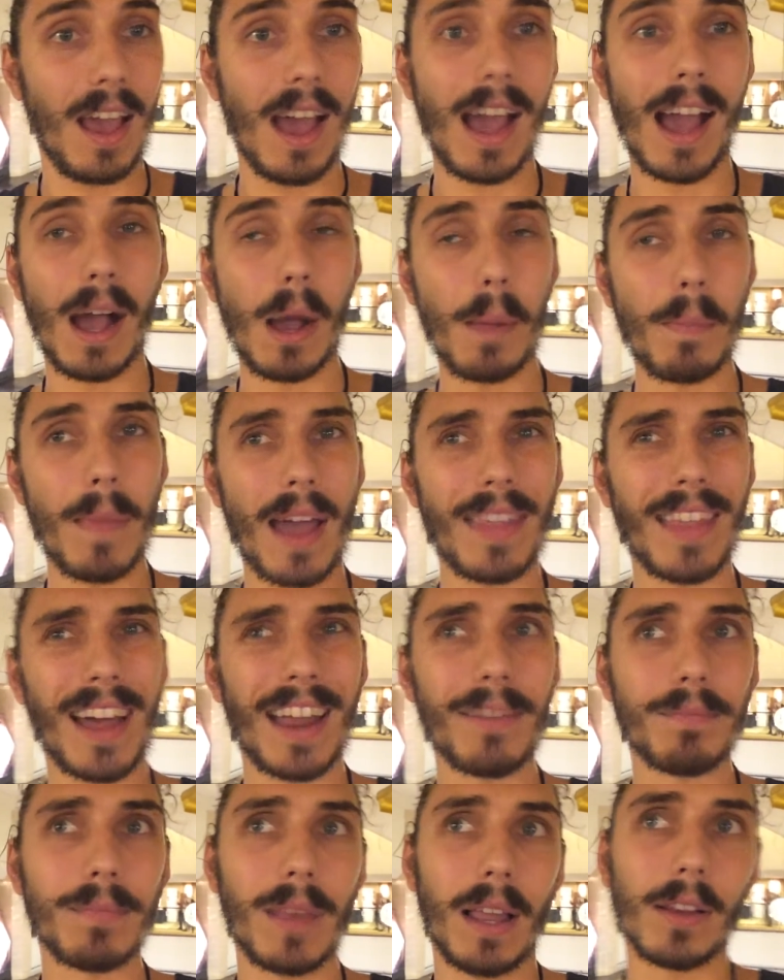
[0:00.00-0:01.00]
And
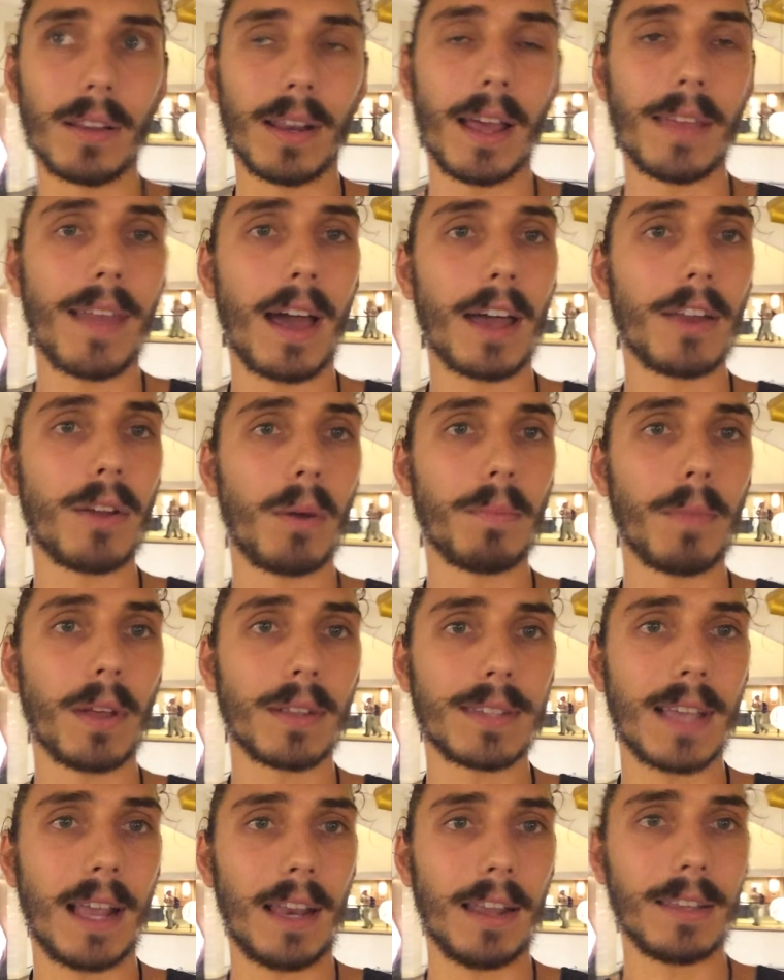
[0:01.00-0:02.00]
I'm
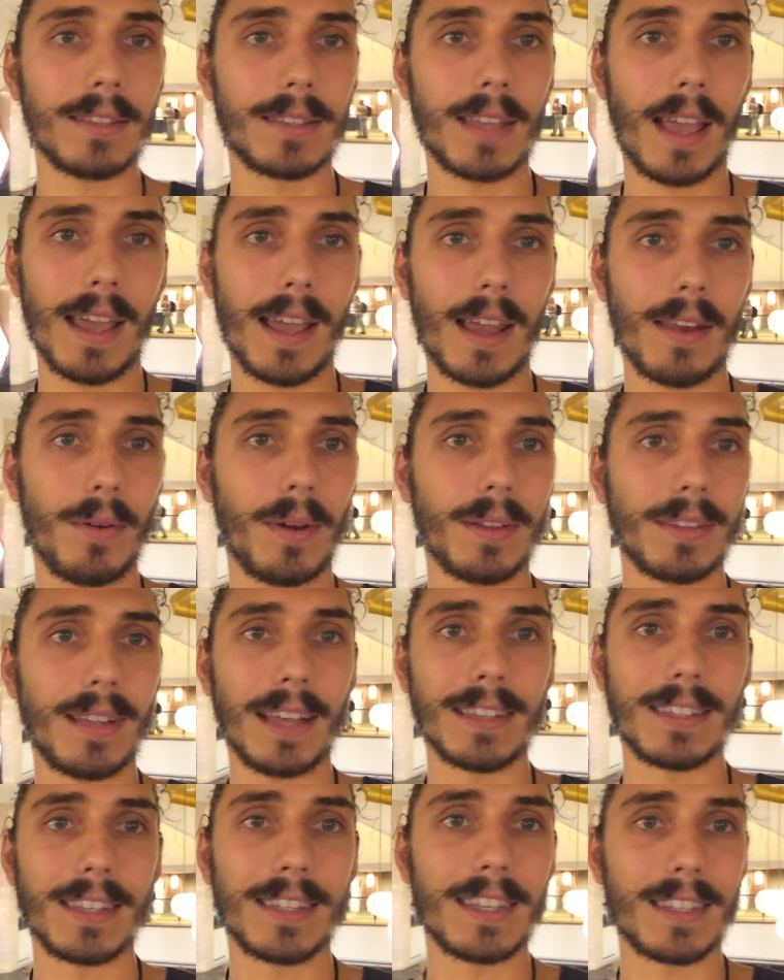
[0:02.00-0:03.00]
not saying anyone
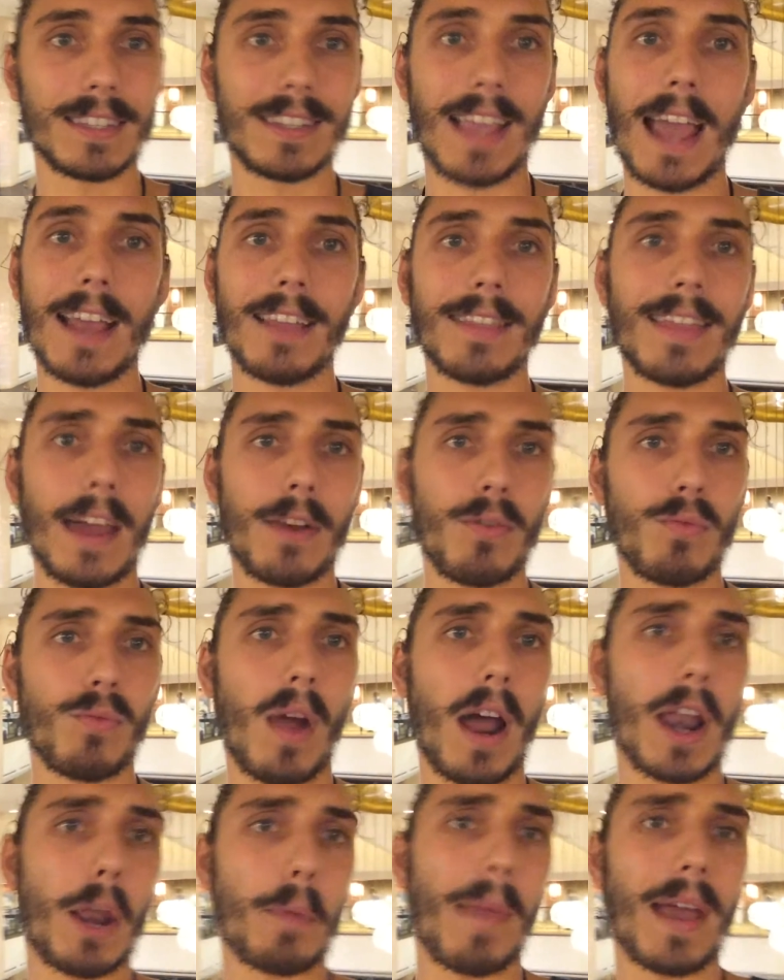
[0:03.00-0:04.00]
like to just take that and
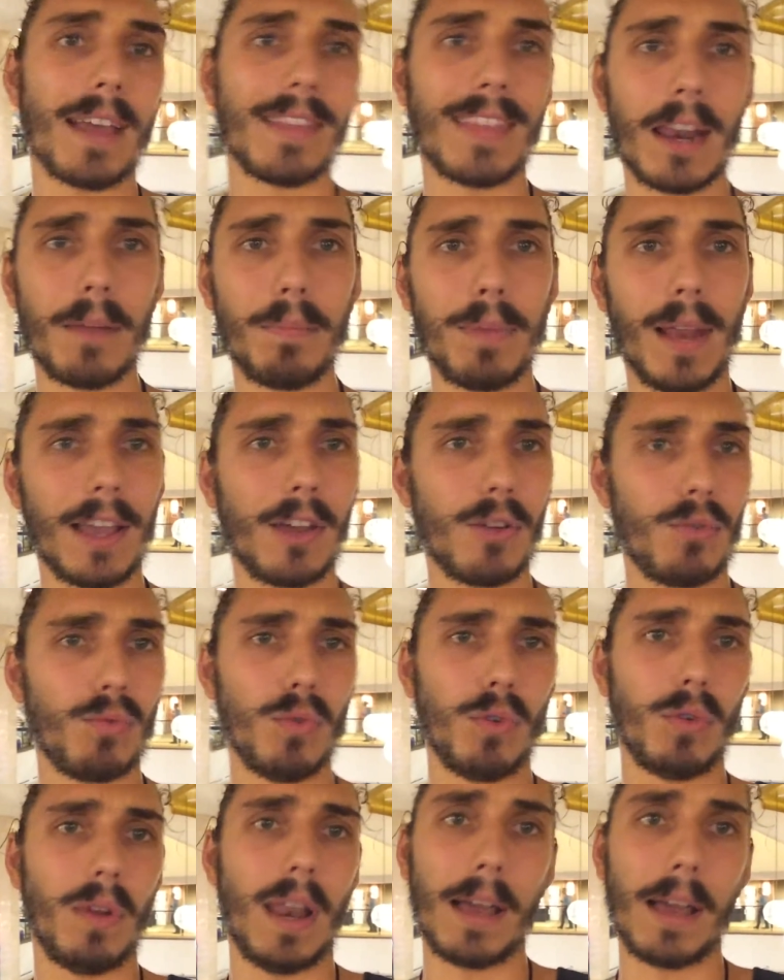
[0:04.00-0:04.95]
run and make that a blanket rule.